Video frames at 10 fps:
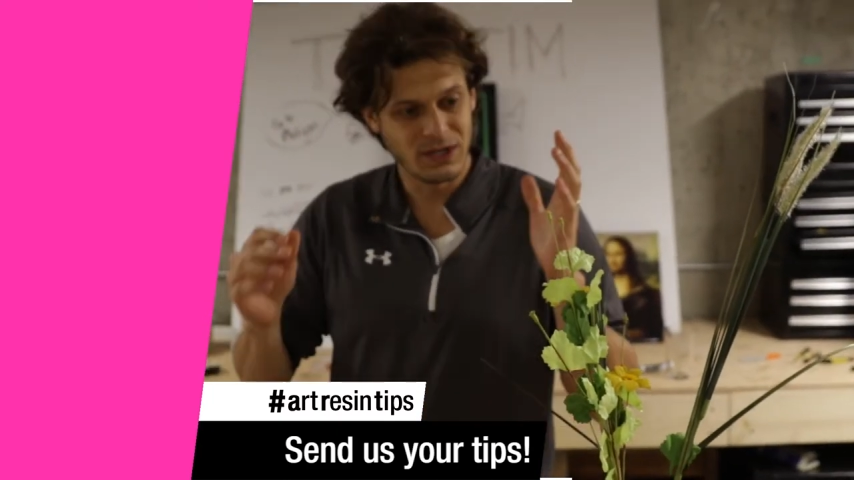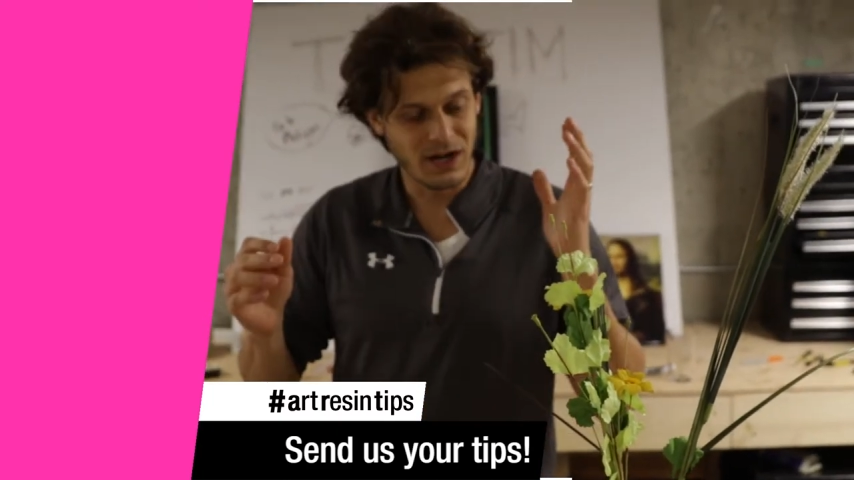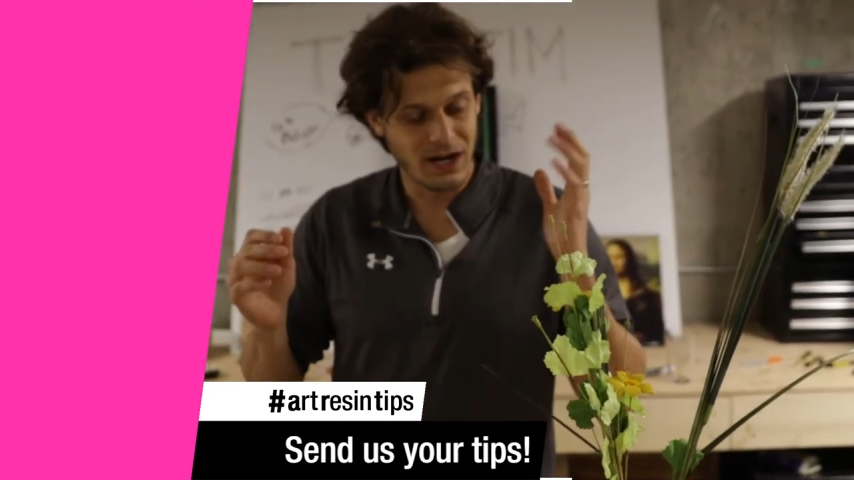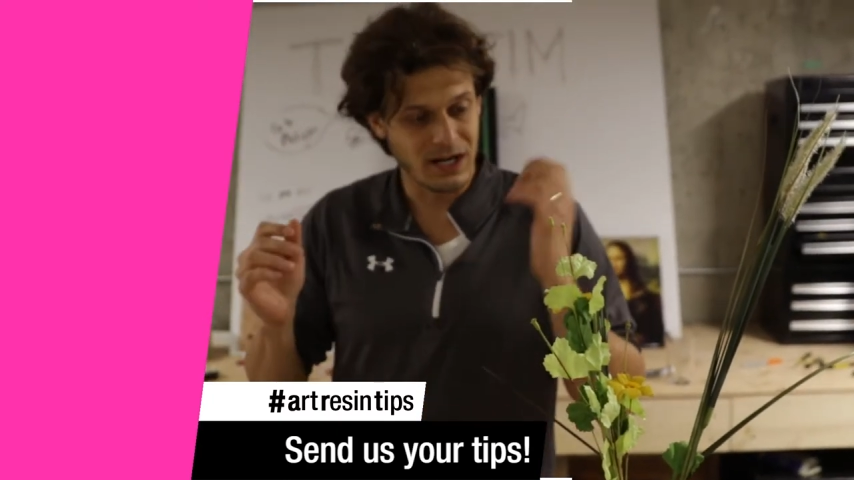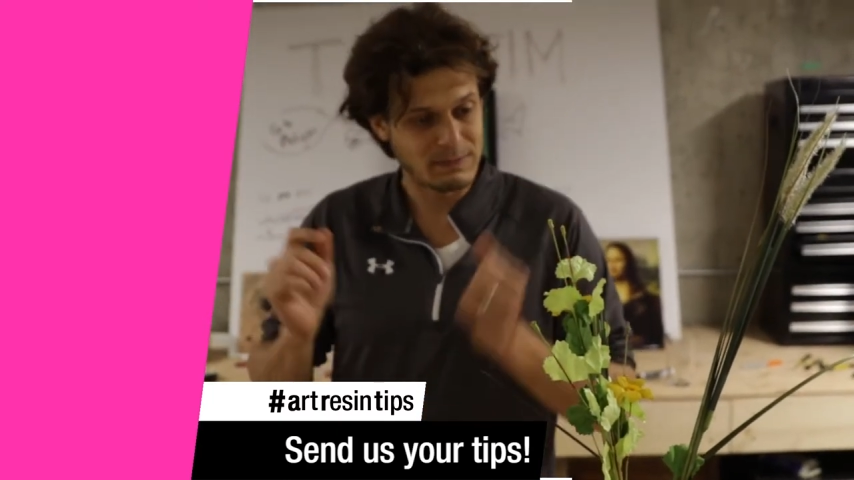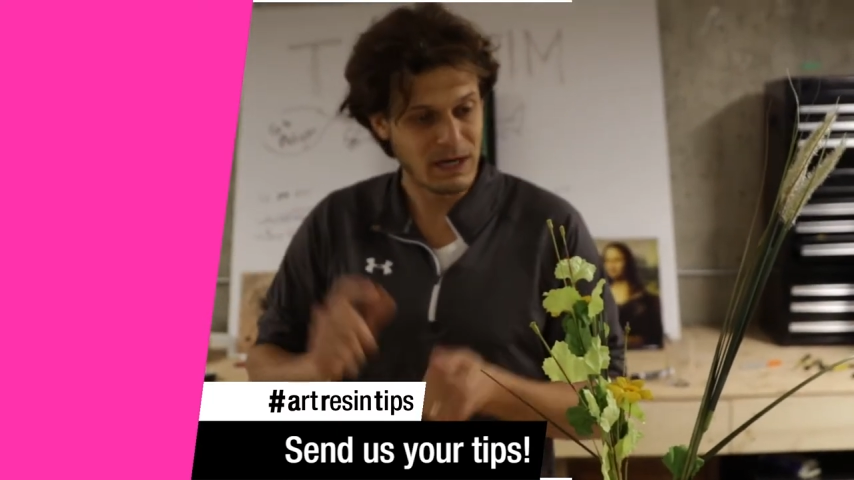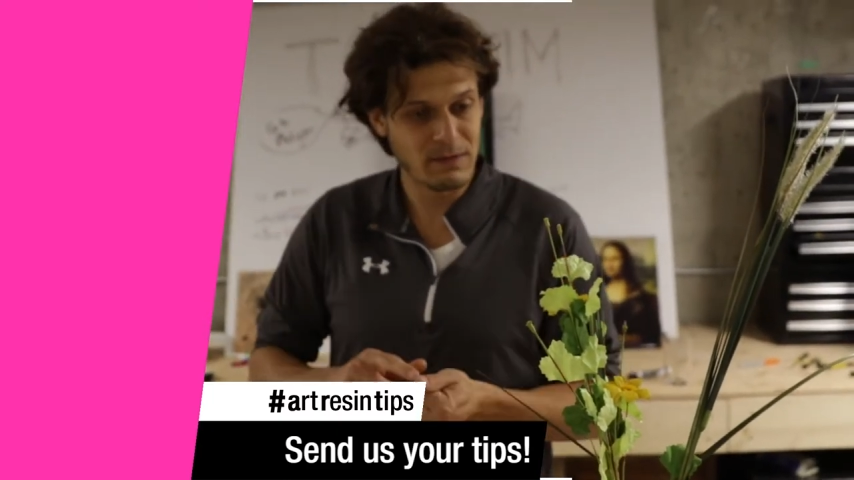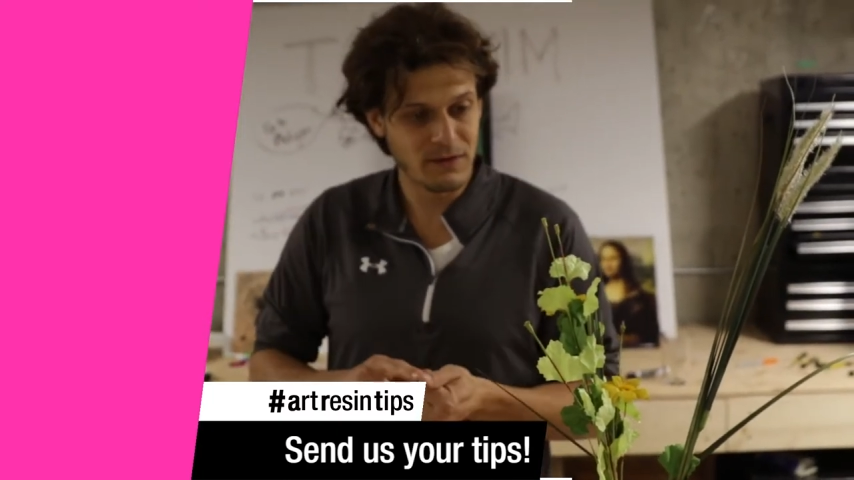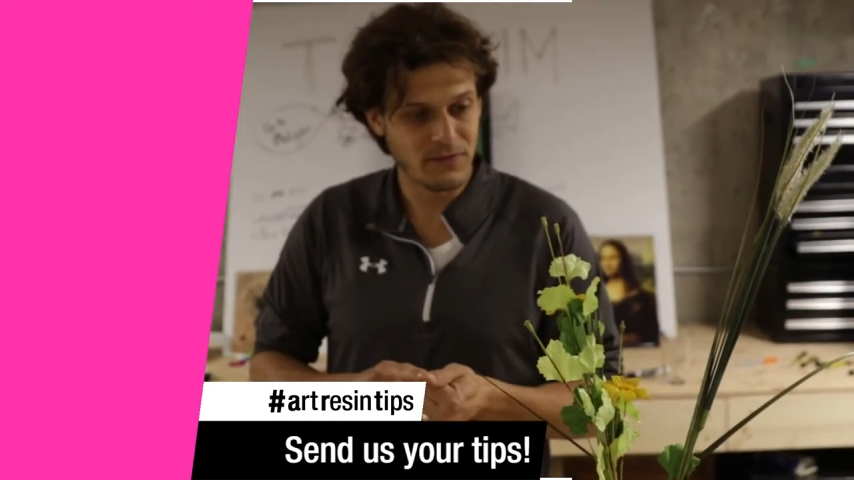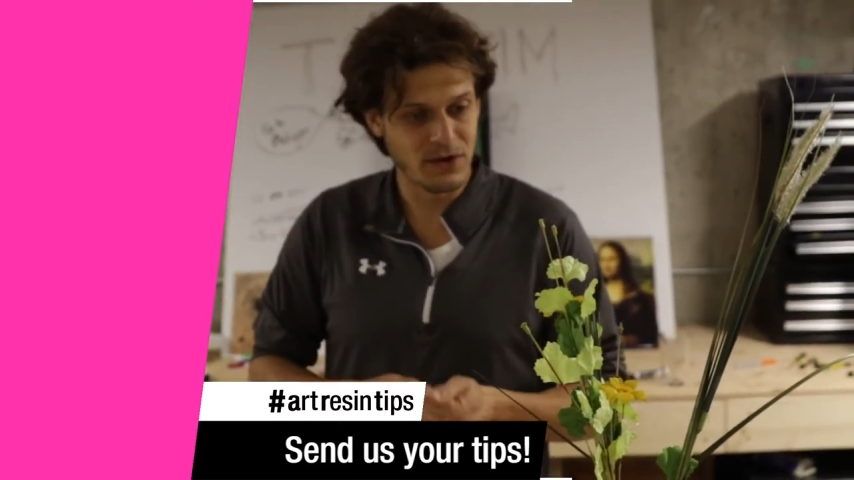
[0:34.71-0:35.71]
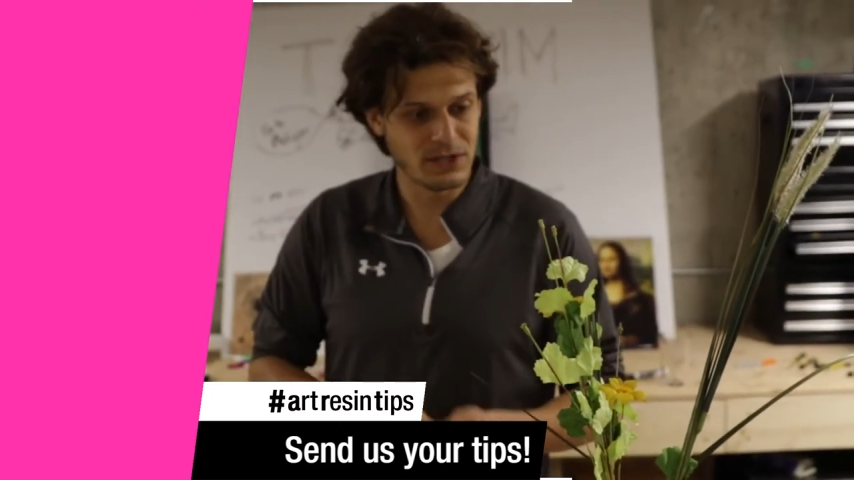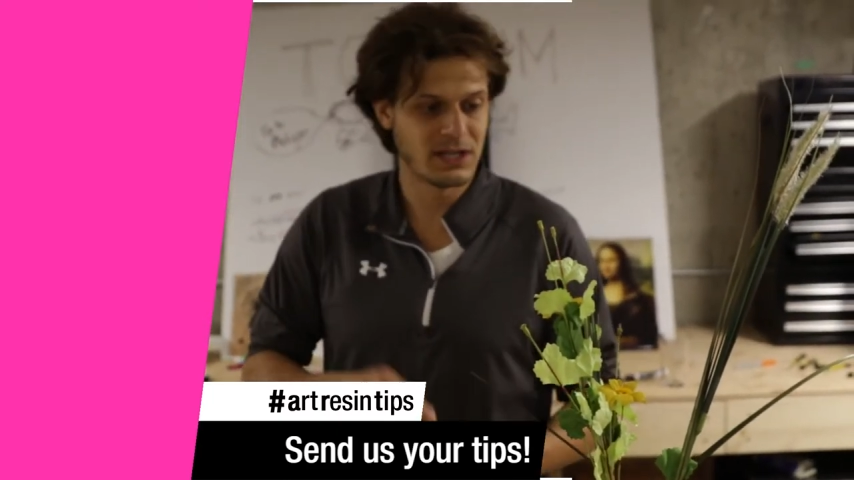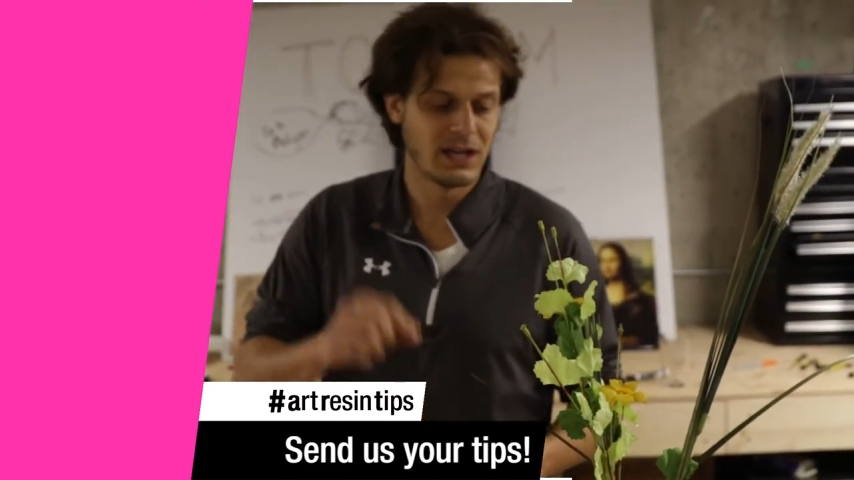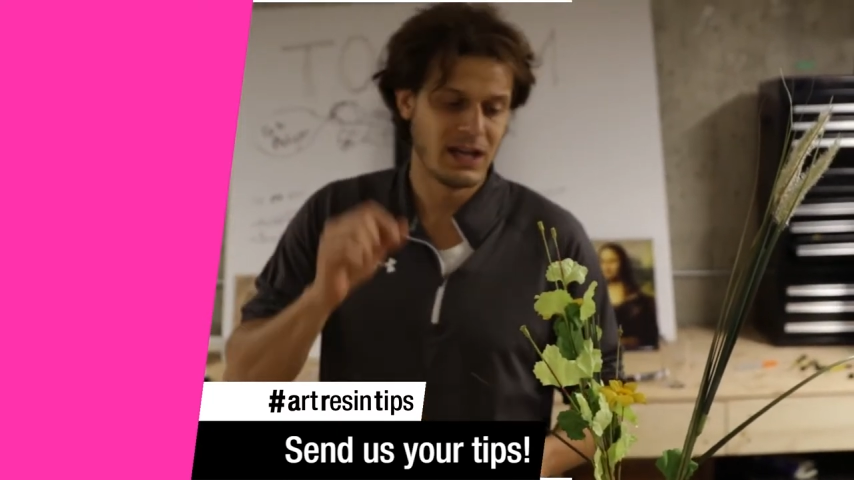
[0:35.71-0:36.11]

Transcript: You gotta experiment first.